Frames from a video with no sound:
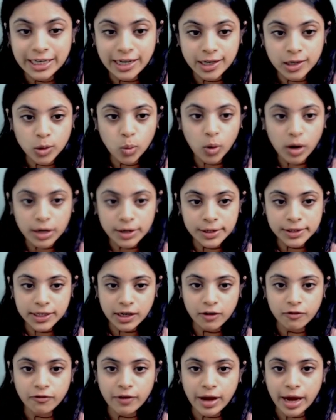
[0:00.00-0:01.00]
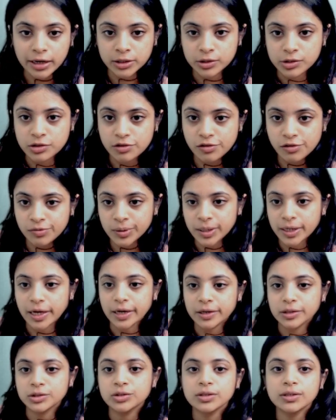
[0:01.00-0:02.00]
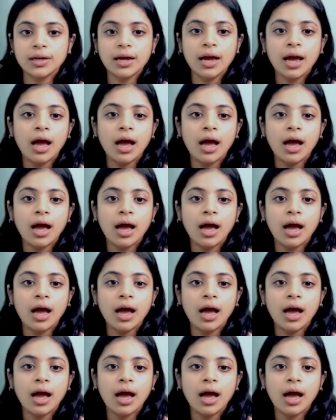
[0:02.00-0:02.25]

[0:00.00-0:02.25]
and quality of factors of production.